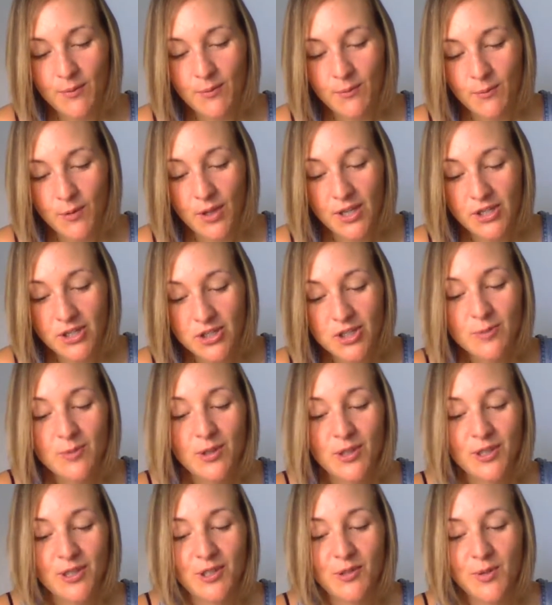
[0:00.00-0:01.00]
Relationships or
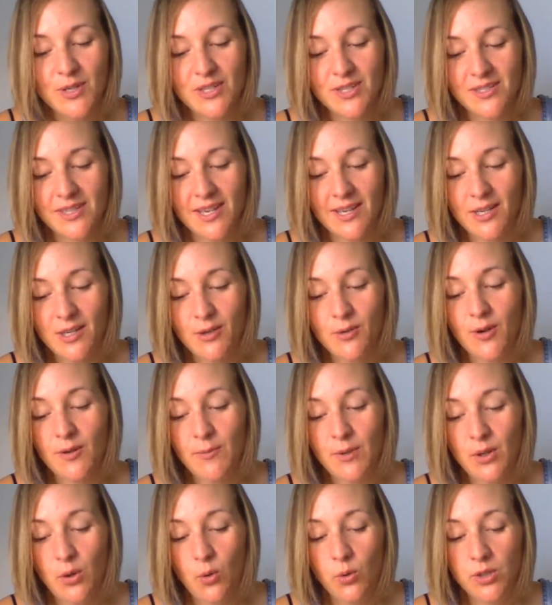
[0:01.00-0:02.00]
situations that you have
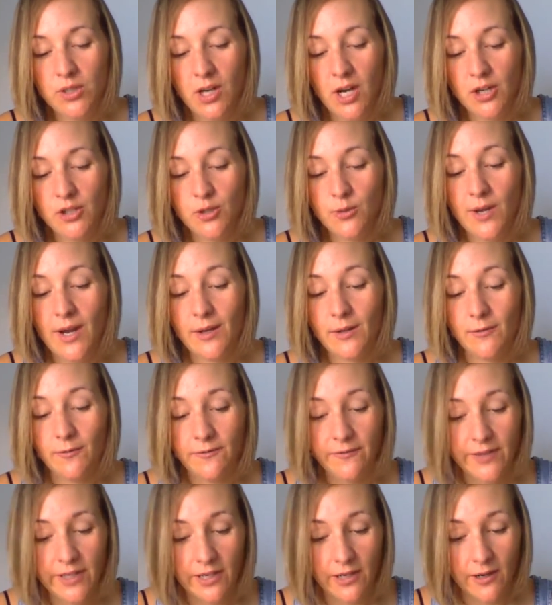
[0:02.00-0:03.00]
been holding onto out of
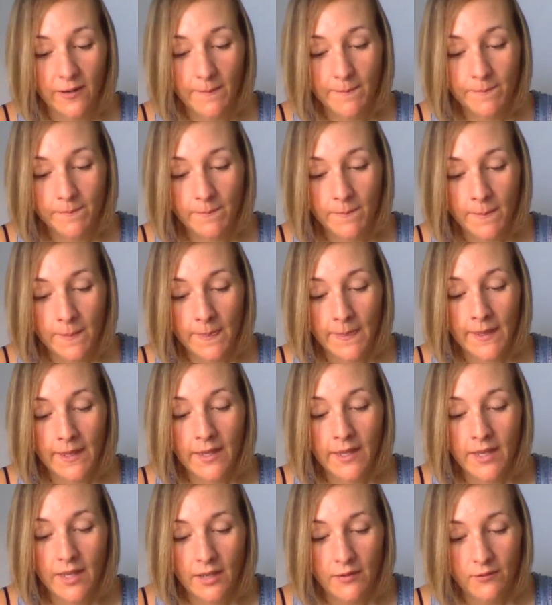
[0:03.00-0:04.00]
fear.
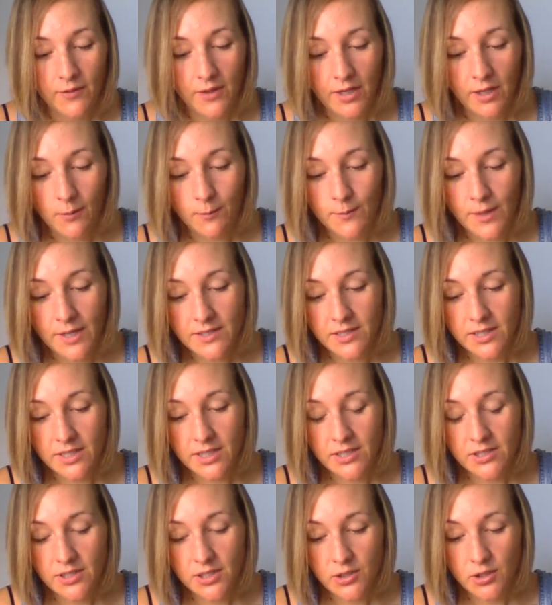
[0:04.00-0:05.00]
If they are meant to
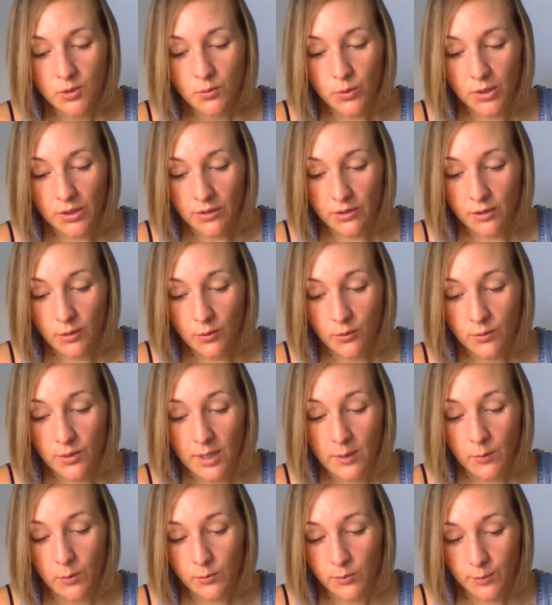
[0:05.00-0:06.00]
continue with you, they
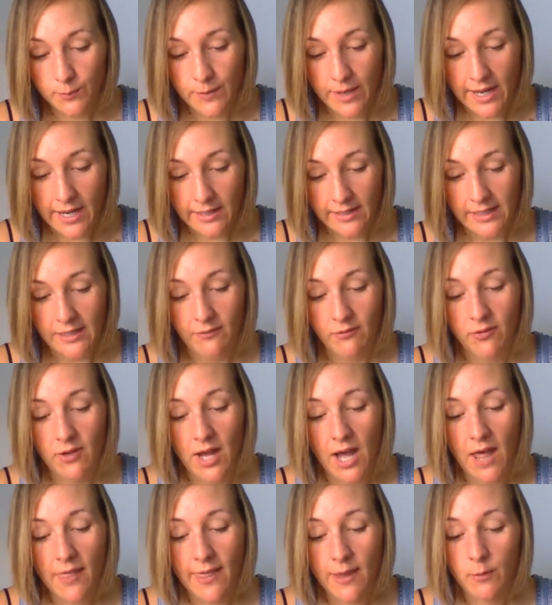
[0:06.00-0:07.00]
will remain. If
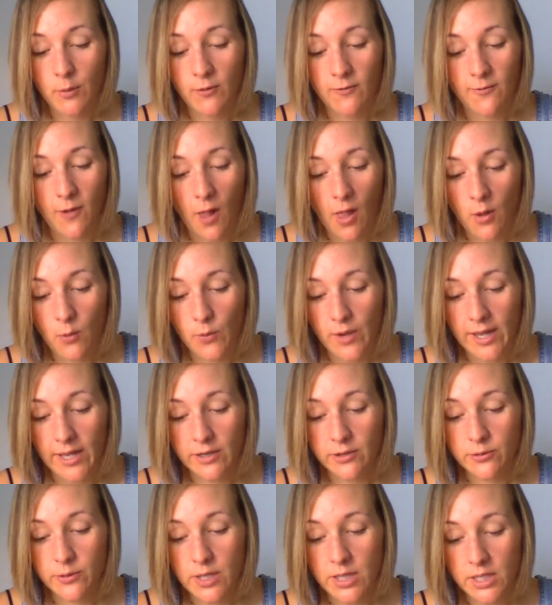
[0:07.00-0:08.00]
not, they will fall away,
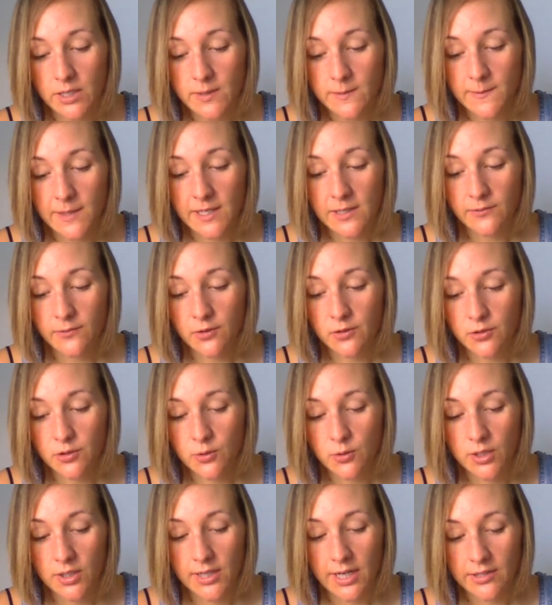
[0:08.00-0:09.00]
creating space for new
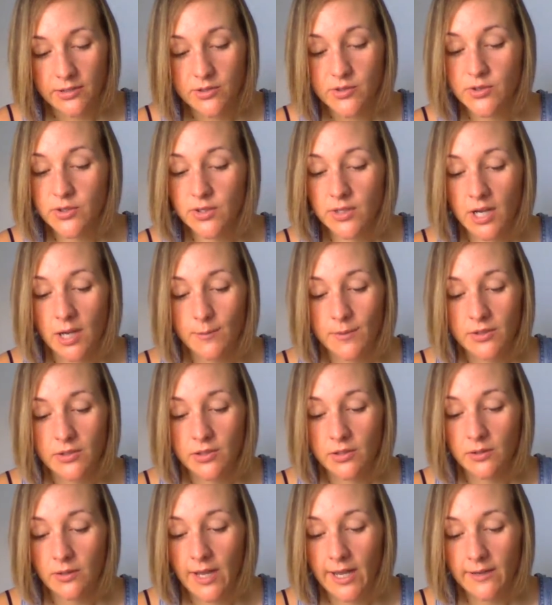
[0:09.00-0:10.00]
connections to come into
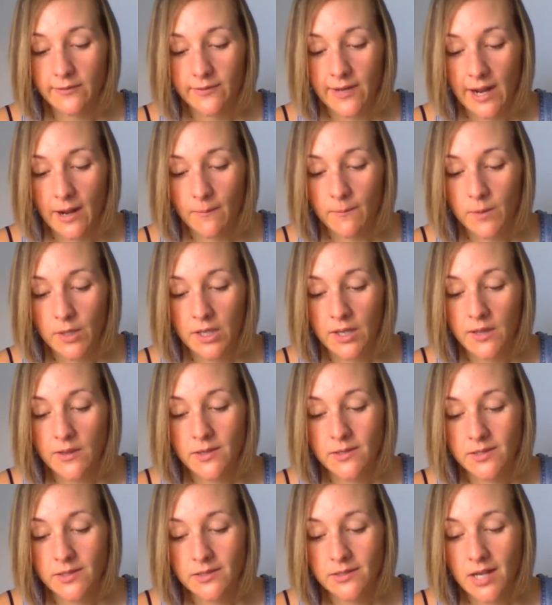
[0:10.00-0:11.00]
your life now.
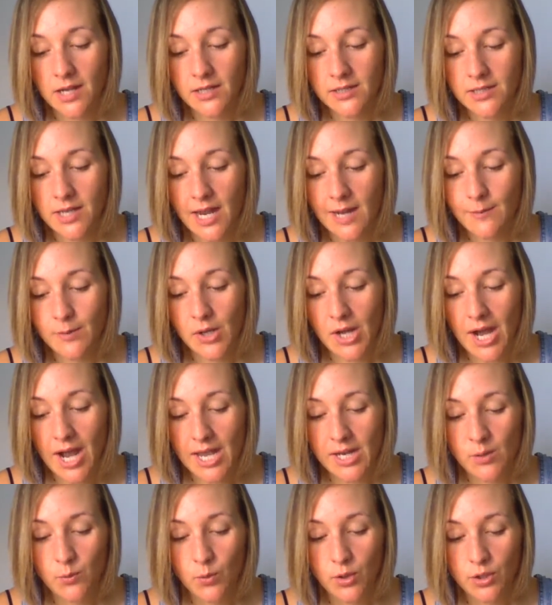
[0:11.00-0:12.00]
This is not a time to
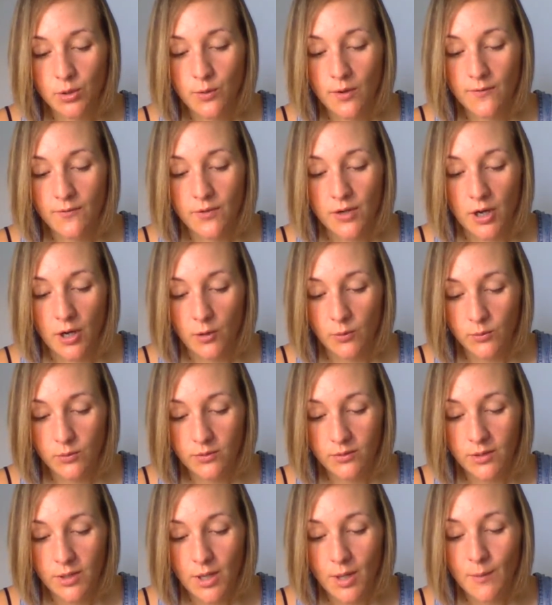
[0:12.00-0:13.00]
hide in what you have known,
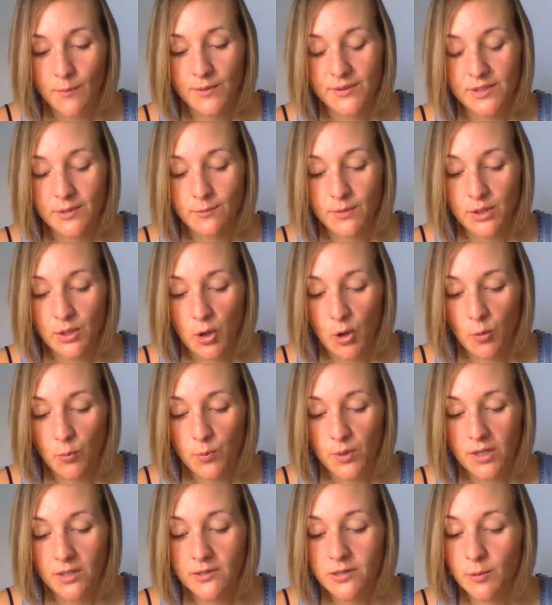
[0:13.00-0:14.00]
but to be
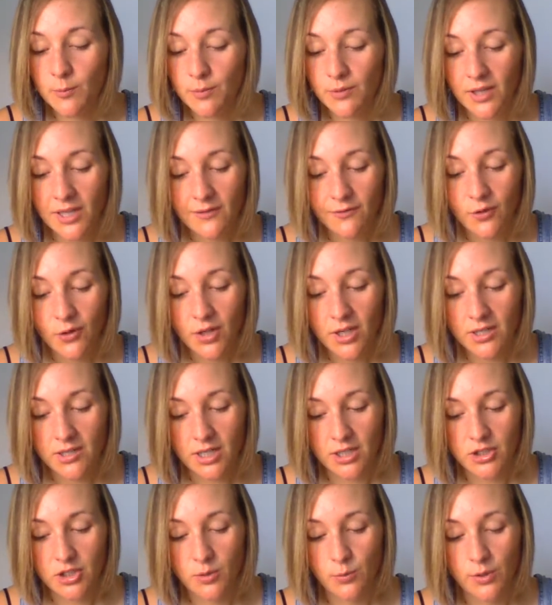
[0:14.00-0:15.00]
open to playful
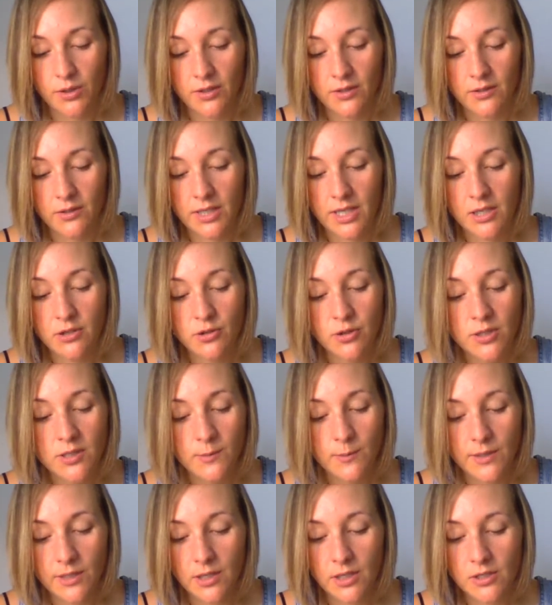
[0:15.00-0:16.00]
connection with kindred
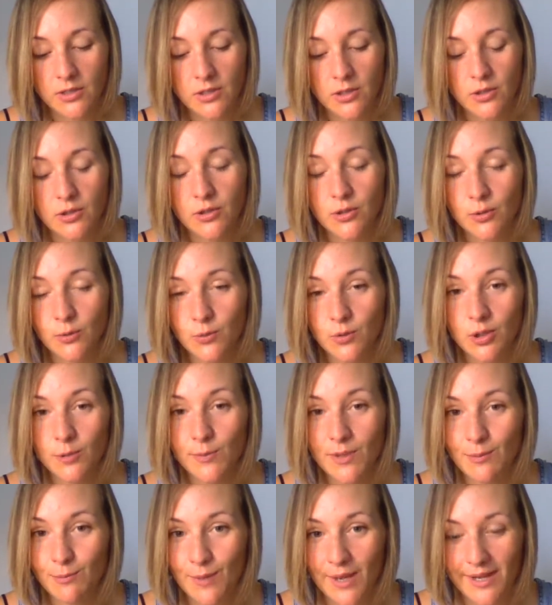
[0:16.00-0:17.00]
spirits soon to
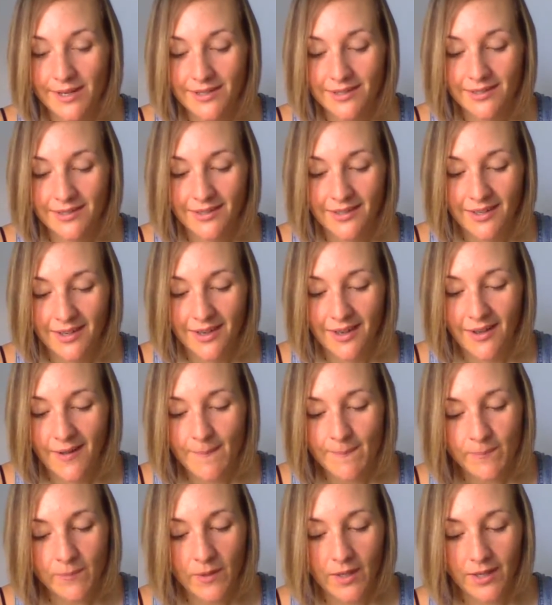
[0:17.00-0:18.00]
be met.
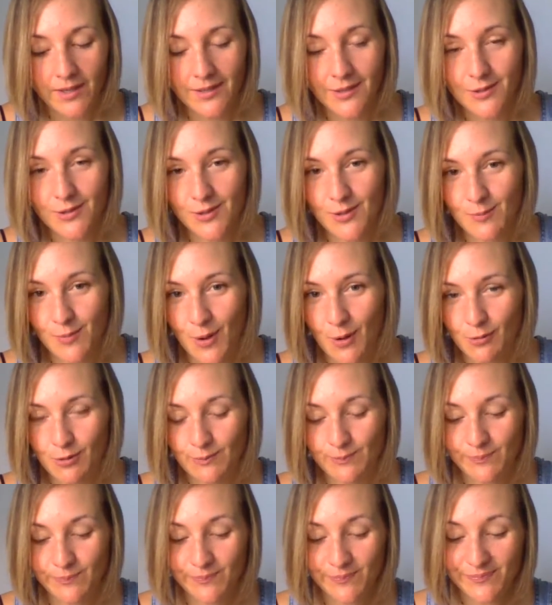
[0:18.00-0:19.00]
Okay, here's the
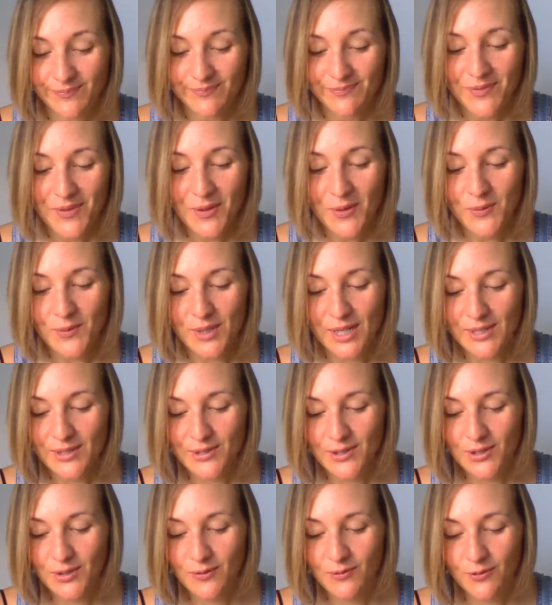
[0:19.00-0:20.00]
poem. When I
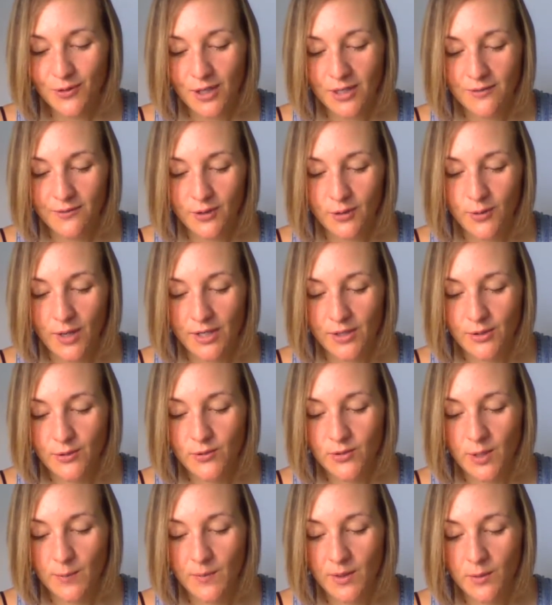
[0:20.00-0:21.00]
stood in front of you, I knew
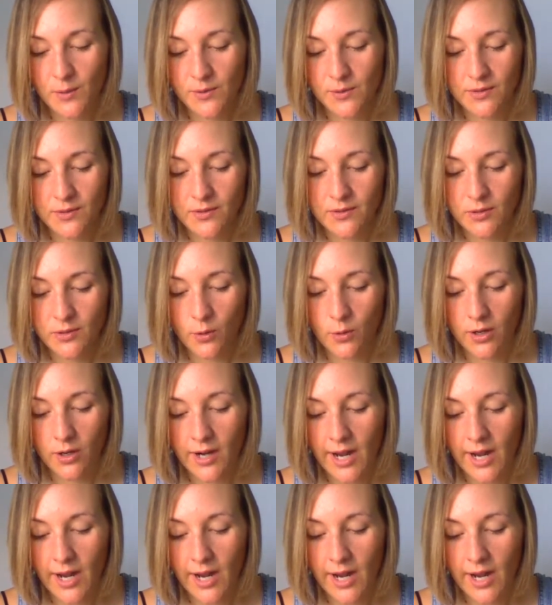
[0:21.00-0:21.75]
something was in store.